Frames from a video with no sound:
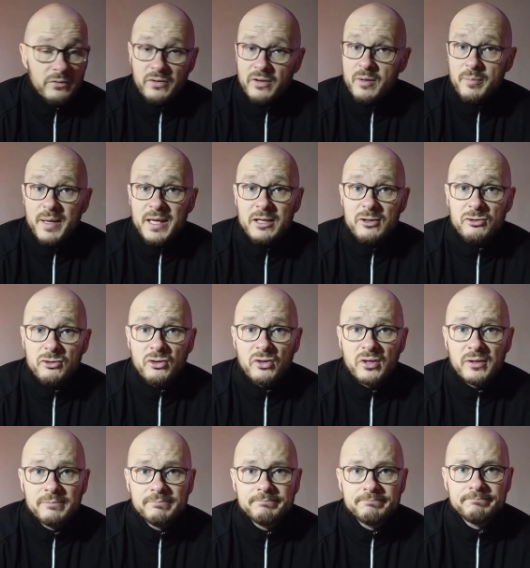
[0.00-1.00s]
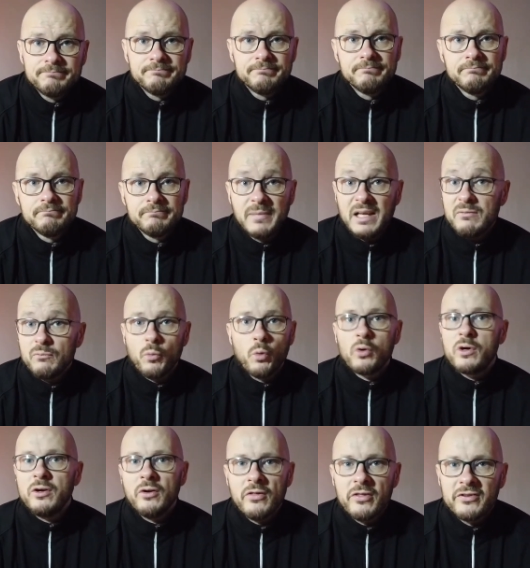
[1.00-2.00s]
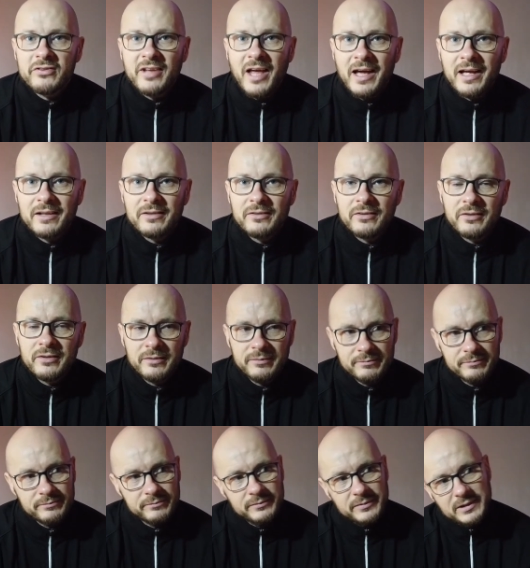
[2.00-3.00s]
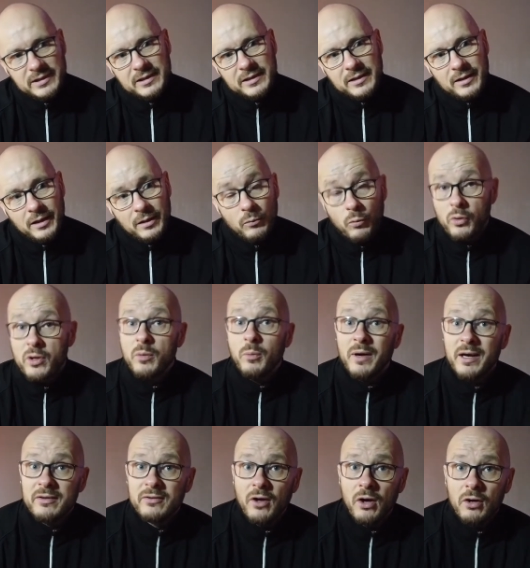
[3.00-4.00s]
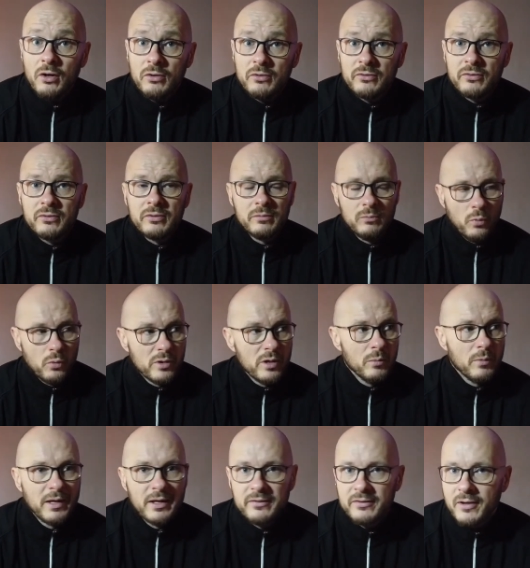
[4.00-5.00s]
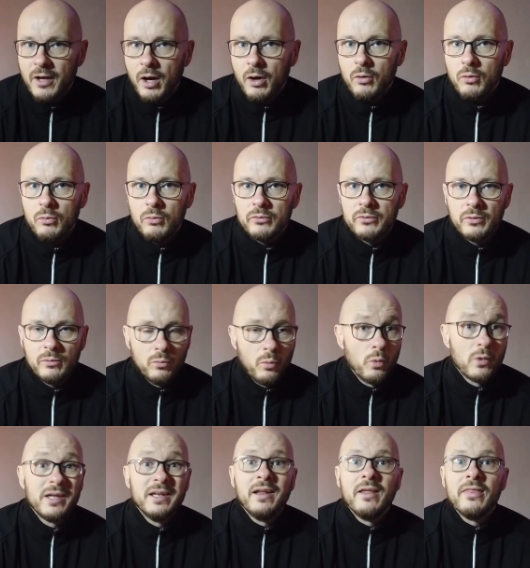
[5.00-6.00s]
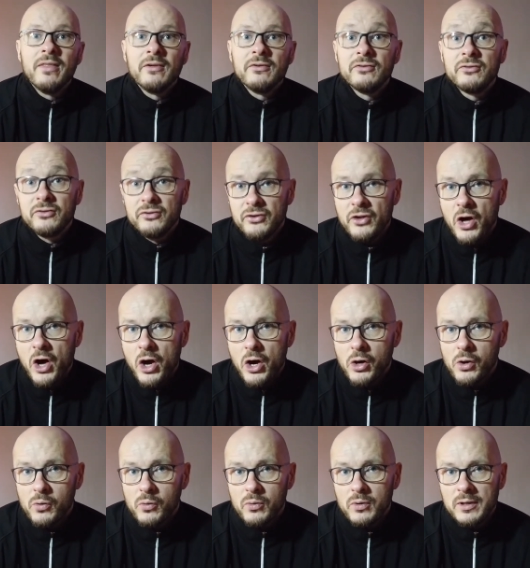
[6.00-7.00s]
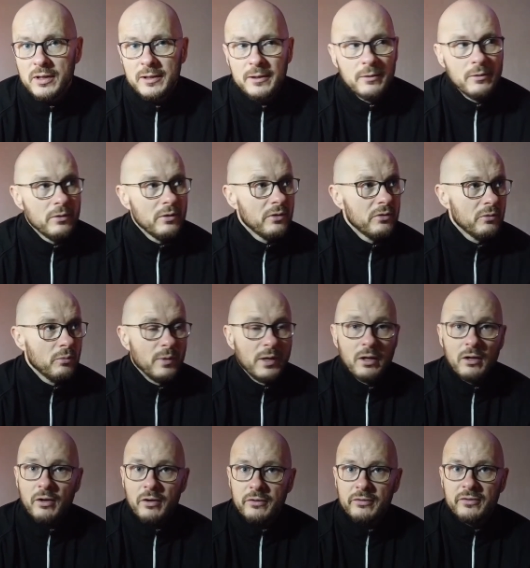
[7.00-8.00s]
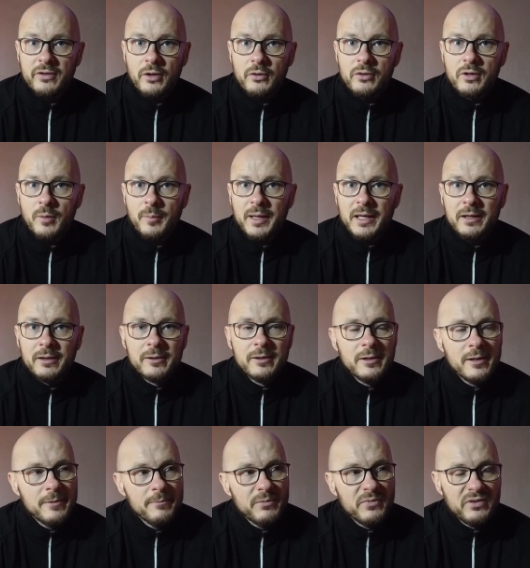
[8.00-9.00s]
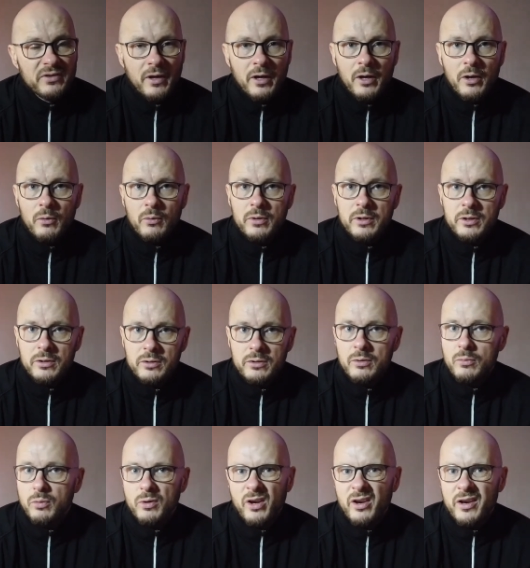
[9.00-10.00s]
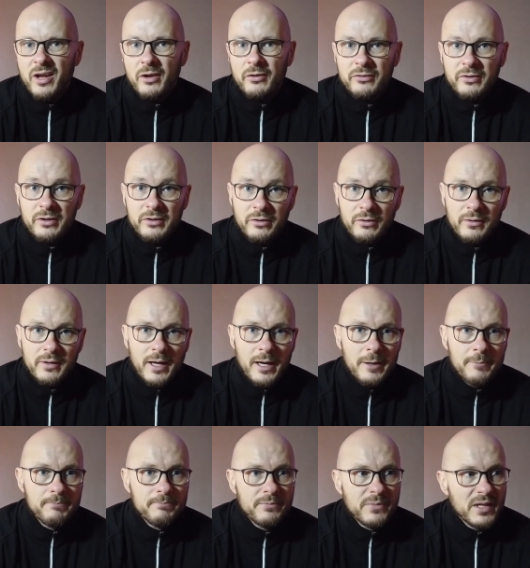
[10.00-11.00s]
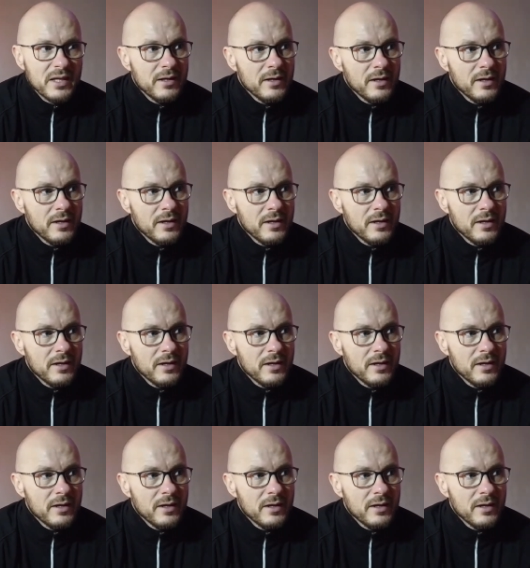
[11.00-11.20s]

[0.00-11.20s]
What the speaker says: To the beach, walking on the sand, walking when it's hot, walking when it's cold, walking in the snow. We've got a lot of snow coming, so you want to know, do you do that?